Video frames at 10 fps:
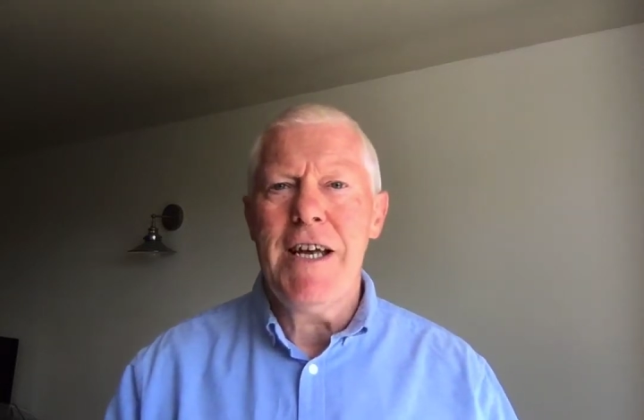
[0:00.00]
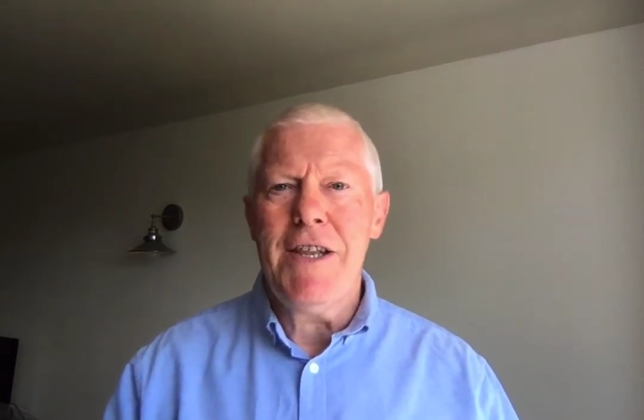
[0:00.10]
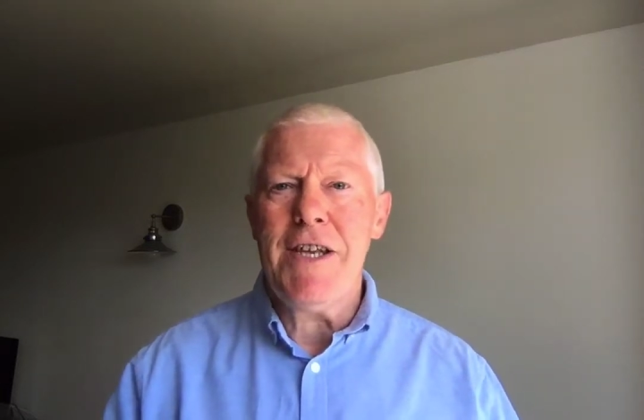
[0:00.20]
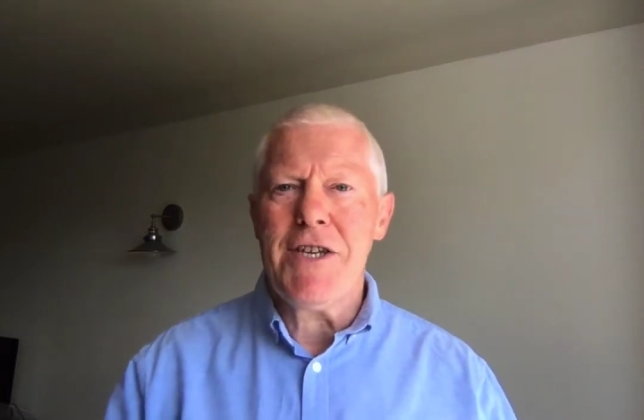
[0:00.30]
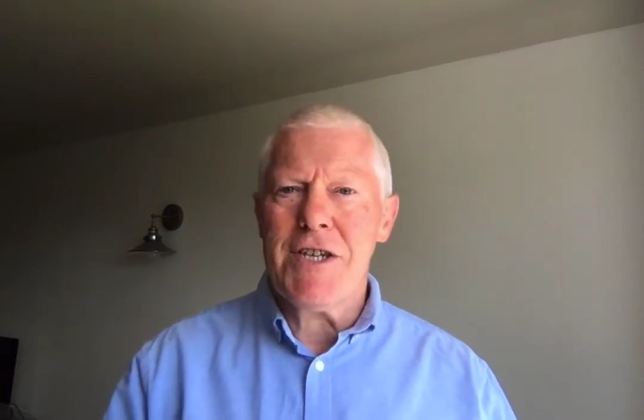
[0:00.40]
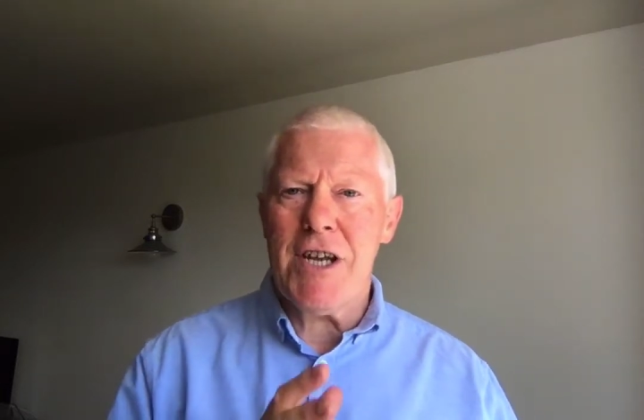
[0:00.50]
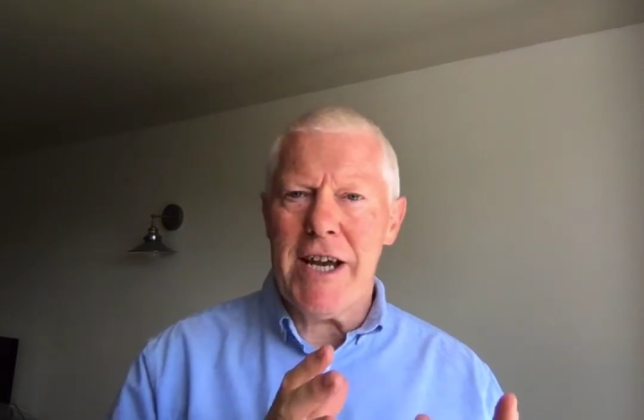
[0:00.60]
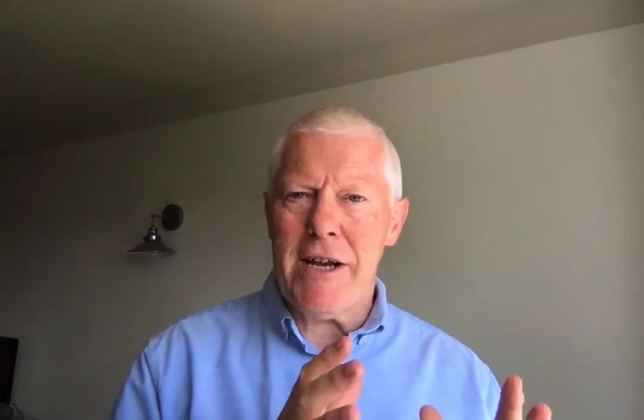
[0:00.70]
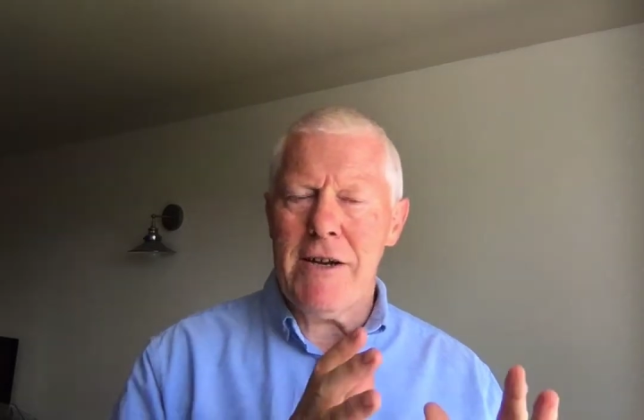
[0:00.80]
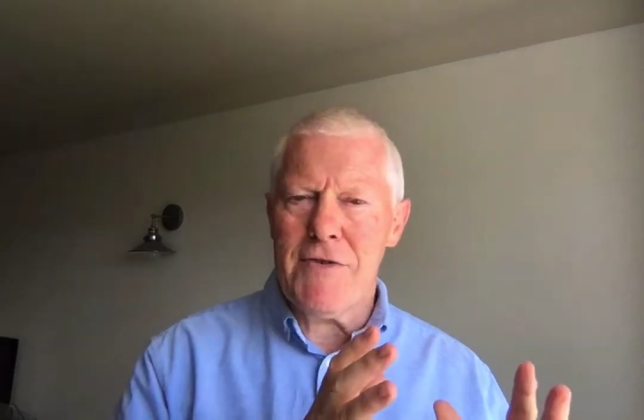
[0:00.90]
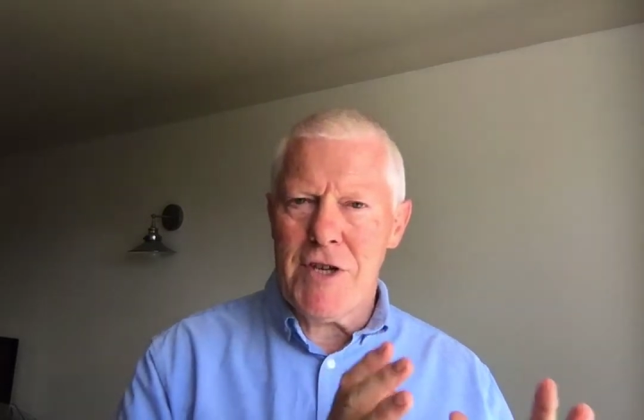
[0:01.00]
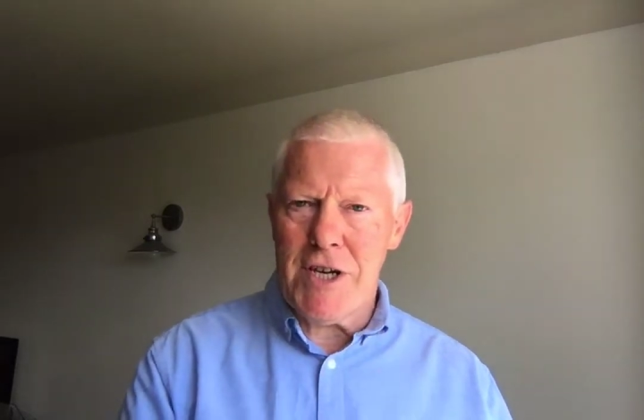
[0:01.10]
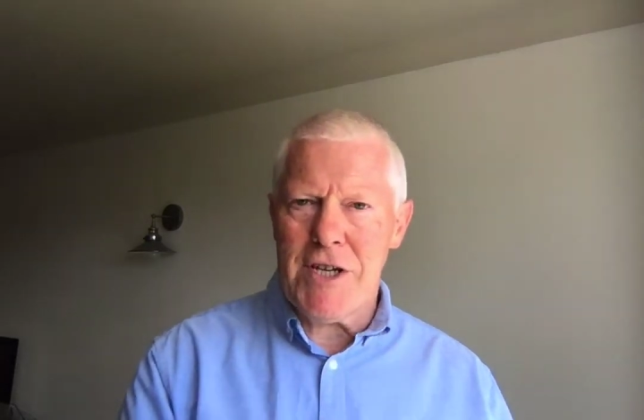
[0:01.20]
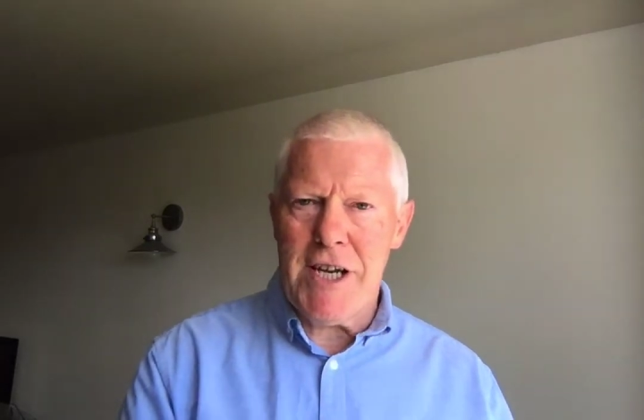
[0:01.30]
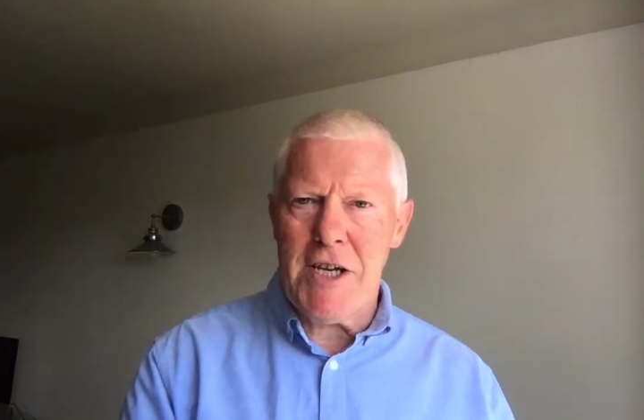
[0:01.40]
this cycle of
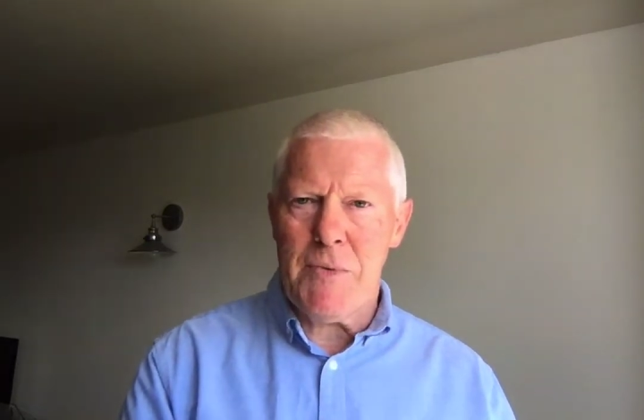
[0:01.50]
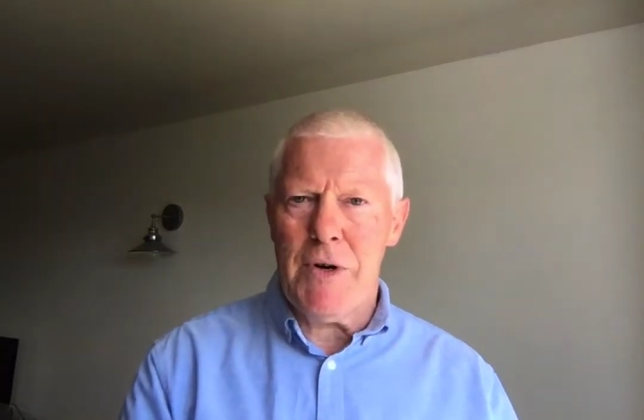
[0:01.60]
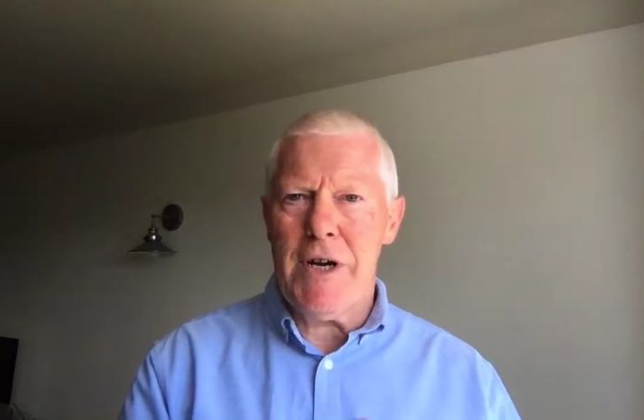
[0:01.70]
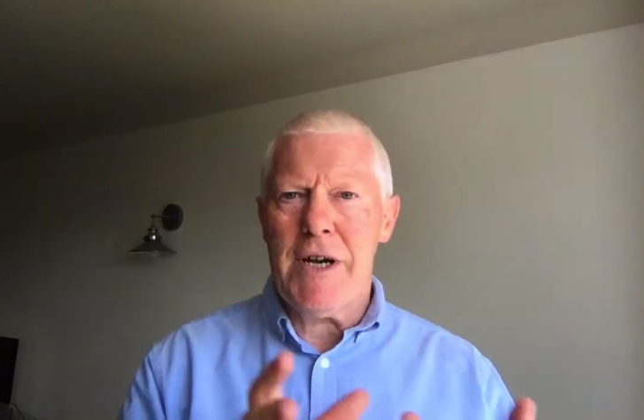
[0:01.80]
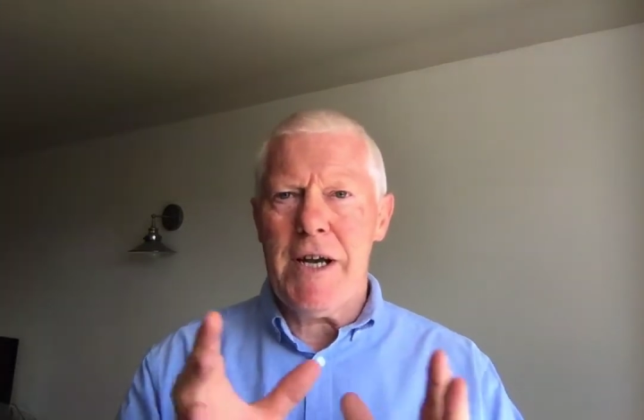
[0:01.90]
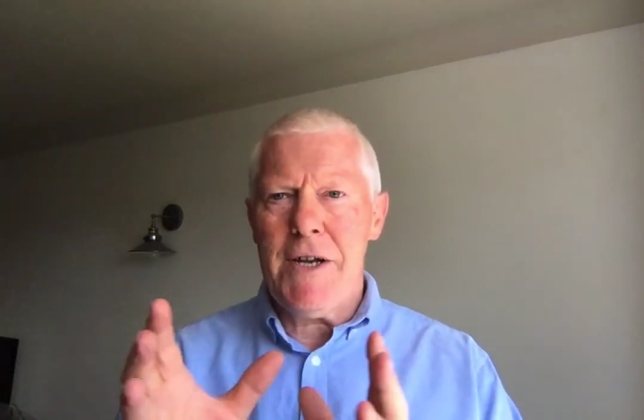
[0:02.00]
6 days work